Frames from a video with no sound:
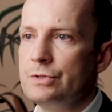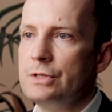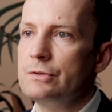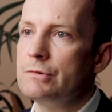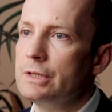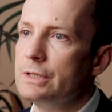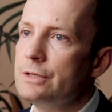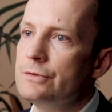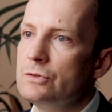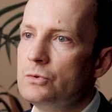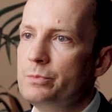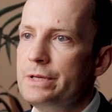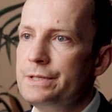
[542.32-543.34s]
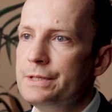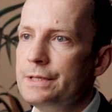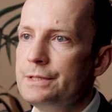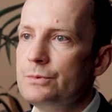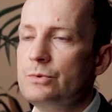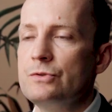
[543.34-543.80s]
was the traditional
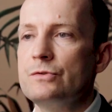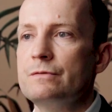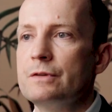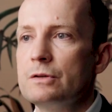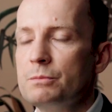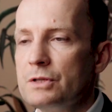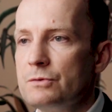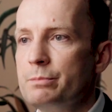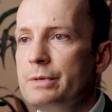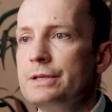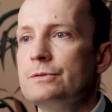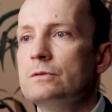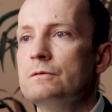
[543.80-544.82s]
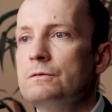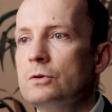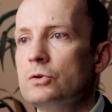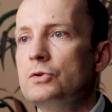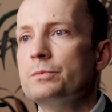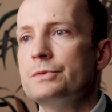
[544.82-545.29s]
business, which is very much based on
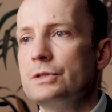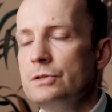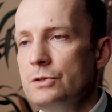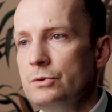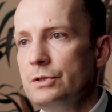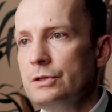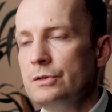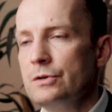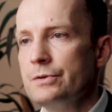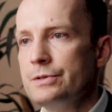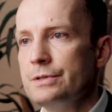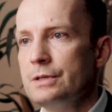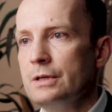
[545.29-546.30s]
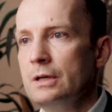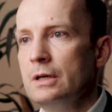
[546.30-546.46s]
volumes and unit cost,